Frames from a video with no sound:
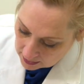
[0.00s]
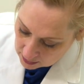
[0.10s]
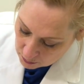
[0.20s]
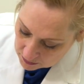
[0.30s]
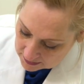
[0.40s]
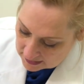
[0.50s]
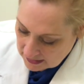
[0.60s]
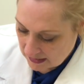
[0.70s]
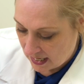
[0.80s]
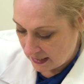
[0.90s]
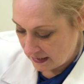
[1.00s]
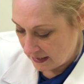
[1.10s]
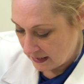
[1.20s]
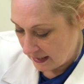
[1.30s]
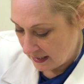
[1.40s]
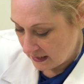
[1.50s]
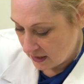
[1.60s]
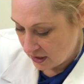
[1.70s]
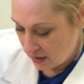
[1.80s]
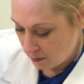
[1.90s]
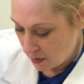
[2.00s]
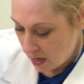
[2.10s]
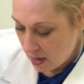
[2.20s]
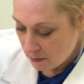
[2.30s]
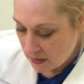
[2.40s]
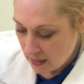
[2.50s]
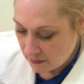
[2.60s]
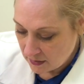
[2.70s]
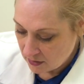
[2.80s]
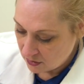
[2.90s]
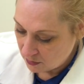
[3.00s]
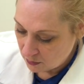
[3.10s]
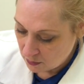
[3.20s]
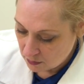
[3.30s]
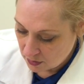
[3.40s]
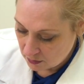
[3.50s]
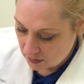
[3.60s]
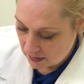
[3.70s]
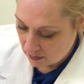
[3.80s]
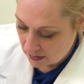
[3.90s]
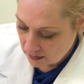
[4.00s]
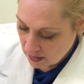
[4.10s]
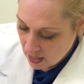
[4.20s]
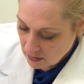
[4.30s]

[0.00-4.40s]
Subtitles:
You will see a tiny little hint of shimmer, but nothing too serious.